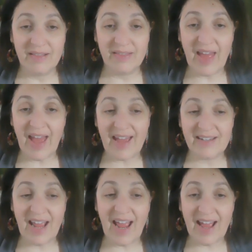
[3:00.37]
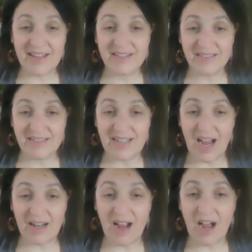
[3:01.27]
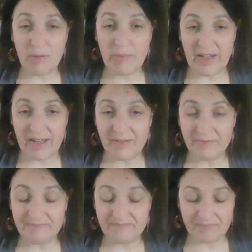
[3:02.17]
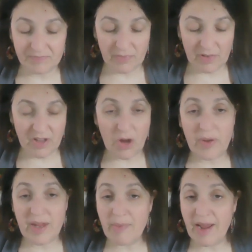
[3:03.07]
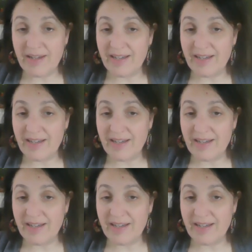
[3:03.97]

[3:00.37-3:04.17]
that has .com in it. So he might